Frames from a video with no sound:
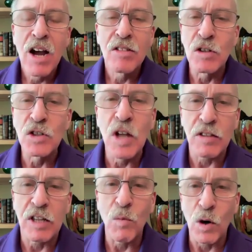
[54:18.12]
there's
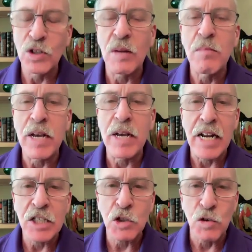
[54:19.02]
nothing worse than being
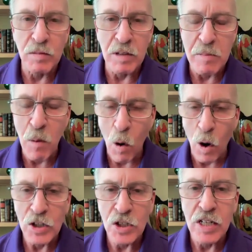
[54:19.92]
extremely
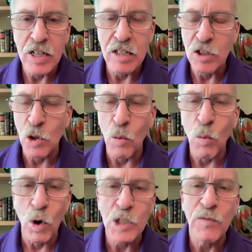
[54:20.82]
parched. It's the
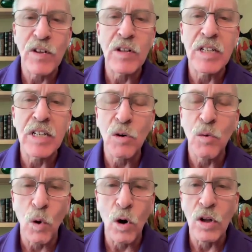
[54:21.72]
worst feeling in the
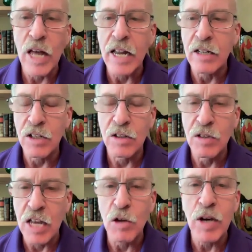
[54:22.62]
world, and
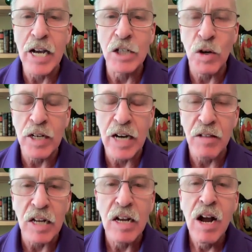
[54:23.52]
that you can't drink
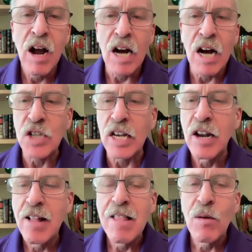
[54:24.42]
anything. I said,
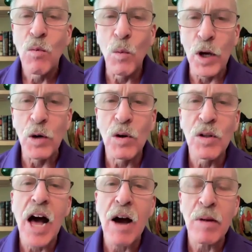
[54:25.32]
will you
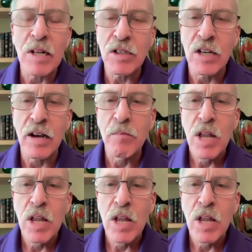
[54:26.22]
allow me to